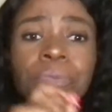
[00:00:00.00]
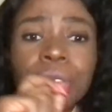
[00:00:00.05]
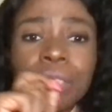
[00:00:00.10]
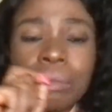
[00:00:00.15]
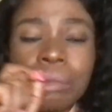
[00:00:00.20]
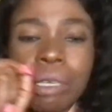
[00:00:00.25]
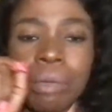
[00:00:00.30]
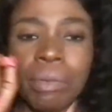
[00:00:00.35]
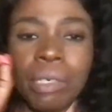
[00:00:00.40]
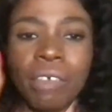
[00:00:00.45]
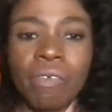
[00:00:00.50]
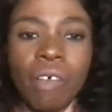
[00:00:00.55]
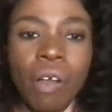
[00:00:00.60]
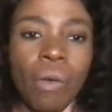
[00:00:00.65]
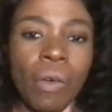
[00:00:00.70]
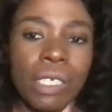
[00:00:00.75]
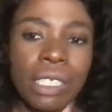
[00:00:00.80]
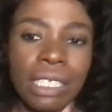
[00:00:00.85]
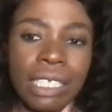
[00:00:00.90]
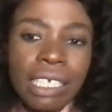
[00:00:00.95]
Maybe if I
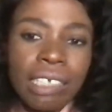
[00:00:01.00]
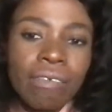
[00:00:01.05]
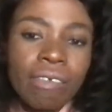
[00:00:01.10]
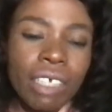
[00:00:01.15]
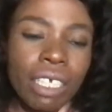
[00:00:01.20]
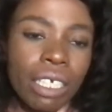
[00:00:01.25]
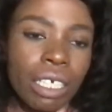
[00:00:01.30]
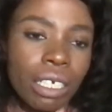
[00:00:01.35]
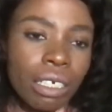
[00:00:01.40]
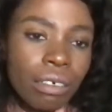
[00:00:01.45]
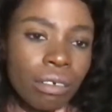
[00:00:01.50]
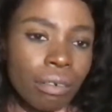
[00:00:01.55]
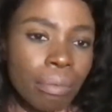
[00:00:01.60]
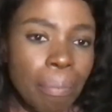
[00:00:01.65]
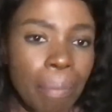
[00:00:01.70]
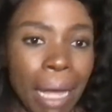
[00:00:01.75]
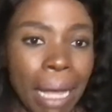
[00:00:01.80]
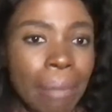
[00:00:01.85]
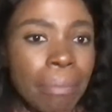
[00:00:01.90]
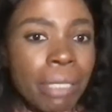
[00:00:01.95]
was giving
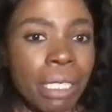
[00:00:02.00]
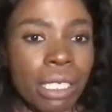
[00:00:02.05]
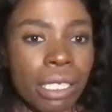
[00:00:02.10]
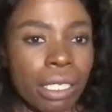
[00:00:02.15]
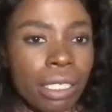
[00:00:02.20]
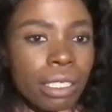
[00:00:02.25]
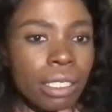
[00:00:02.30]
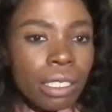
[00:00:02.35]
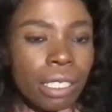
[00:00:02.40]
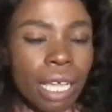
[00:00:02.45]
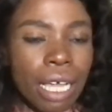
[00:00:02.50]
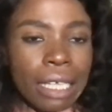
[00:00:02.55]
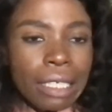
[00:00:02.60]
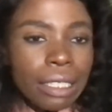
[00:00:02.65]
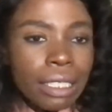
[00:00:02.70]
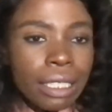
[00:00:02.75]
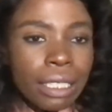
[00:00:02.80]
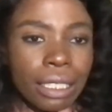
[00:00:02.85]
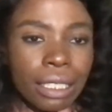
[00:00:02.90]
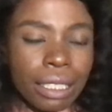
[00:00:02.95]
mummies
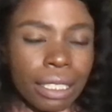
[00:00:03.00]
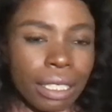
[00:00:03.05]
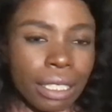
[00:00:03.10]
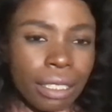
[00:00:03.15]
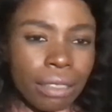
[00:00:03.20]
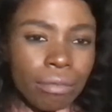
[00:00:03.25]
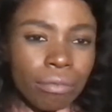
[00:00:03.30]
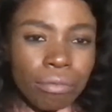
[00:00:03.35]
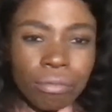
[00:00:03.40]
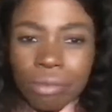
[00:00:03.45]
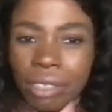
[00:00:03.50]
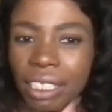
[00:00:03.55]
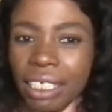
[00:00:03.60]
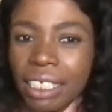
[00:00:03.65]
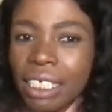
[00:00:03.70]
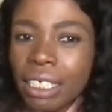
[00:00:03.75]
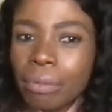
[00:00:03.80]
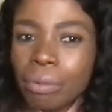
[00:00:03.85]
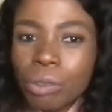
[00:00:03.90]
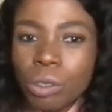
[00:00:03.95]
as
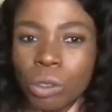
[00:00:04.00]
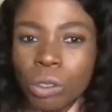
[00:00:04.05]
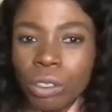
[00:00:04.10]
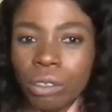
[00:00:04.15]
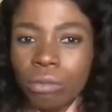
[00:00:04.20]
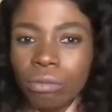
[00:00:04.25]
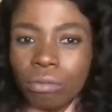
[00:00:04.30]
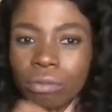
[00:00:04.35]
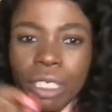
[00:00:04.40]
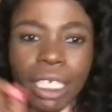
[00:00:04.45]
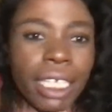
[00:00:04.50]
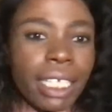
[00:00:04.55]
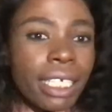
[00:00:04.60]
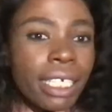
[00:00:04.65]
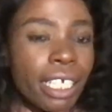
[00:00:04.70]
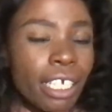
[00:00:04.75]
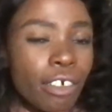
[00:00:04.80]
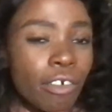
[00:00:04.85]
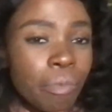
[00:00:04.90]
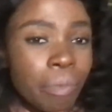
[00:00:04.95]
tips on taking
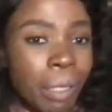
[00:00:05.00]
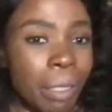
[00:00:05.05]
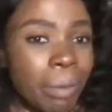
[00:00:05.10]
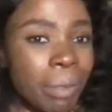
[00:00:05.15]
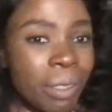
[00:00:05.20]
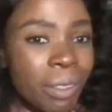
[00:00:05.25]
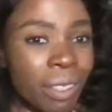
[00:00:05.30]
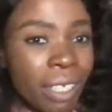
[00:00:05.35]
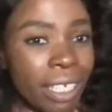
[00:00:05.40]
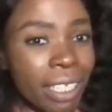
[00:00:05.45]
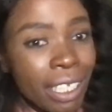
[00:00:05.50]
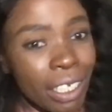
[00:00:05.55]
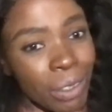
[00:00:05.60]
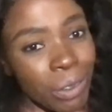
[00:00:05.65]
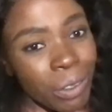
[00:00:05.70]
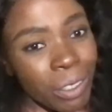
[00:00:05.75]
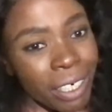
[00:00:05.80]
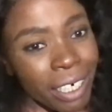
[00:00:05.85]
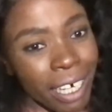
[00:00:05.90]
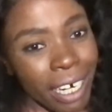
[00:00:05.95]
care of babies so that they
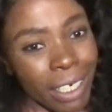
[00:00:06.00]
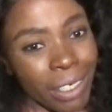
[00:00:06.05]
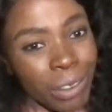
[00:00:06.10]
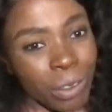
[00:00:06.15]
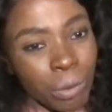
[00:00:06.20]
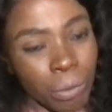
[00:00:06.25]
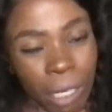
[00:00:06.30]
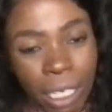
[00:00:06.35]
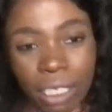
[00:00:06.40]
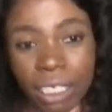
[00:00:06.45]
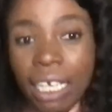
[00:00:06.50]
don't cry too much.